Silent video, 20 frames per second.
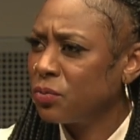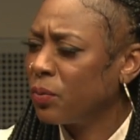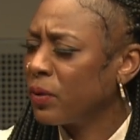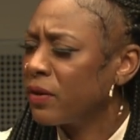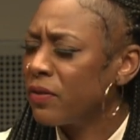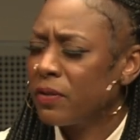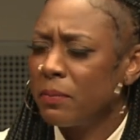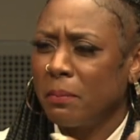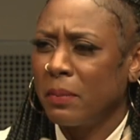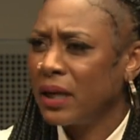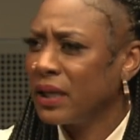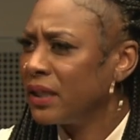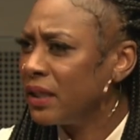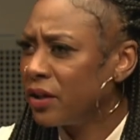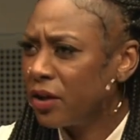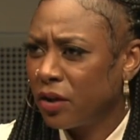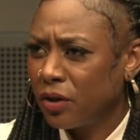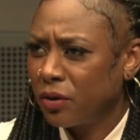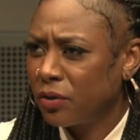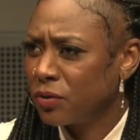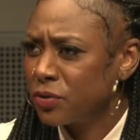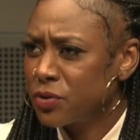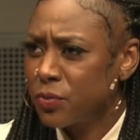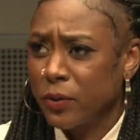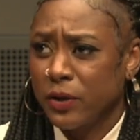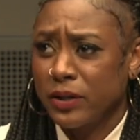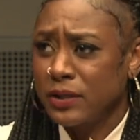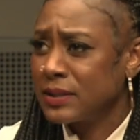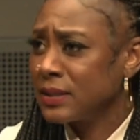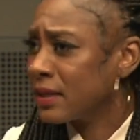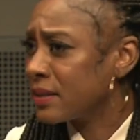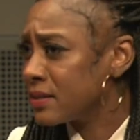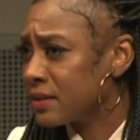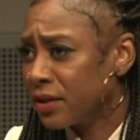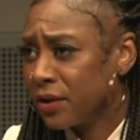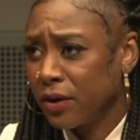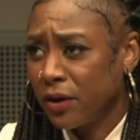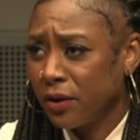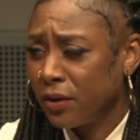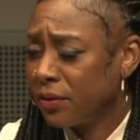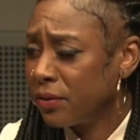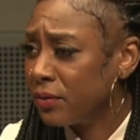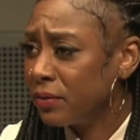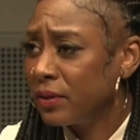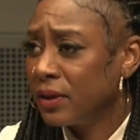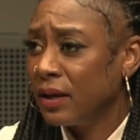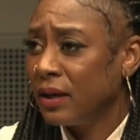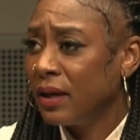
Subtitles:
where the money goes, where it doesn't go,